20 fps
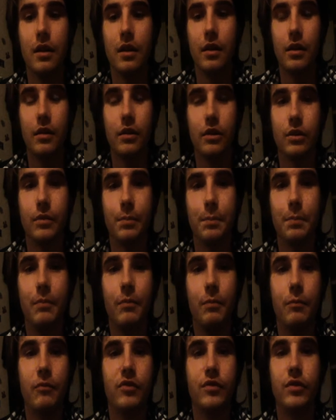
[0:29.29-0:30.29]
just
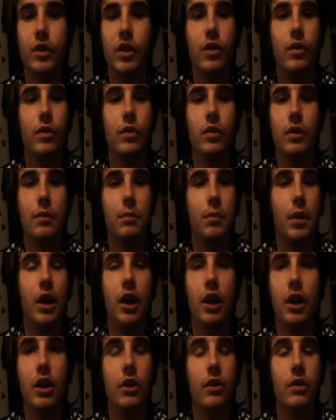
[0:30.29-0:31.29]
thrown on a
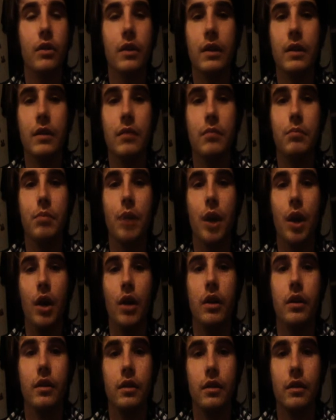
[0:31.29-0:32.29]
pile and
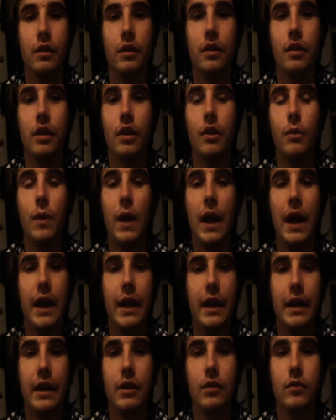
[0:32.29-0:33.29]
burnt
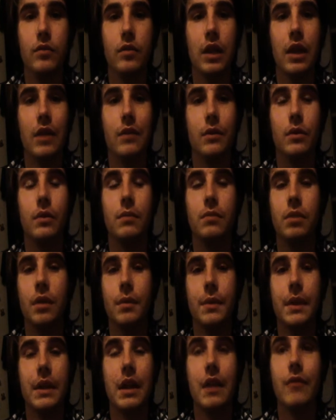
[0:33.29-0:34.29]
away that we'll
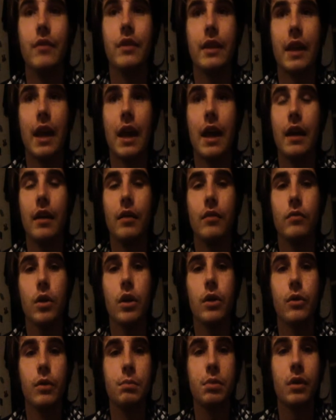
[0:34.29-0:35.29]
probably never get.
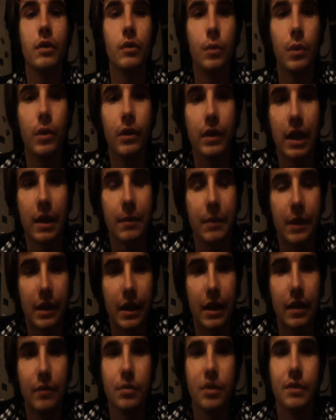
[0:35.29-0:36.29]
Well, we probably will get them
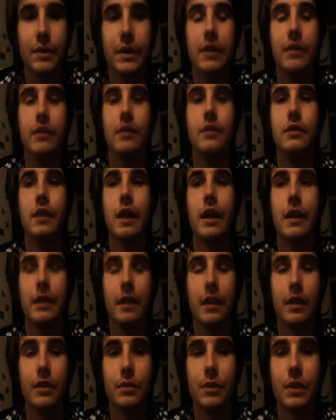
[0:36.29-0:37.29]
again, probably in 10
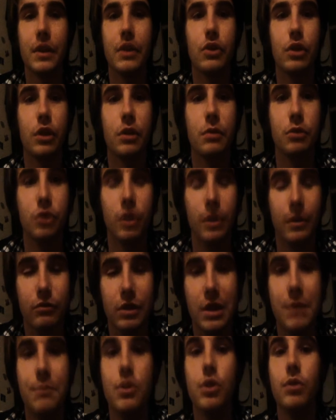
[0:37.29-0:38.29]
years when I try
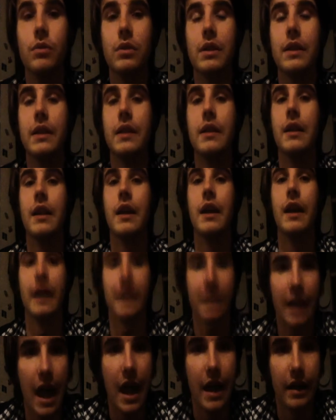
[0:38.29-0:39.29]
rebooting it
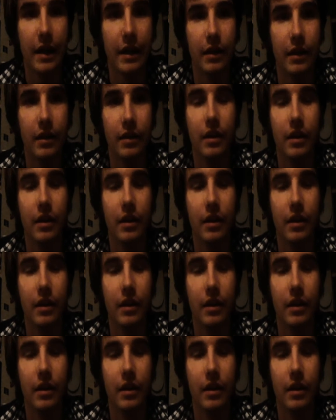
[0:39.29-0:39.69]
again.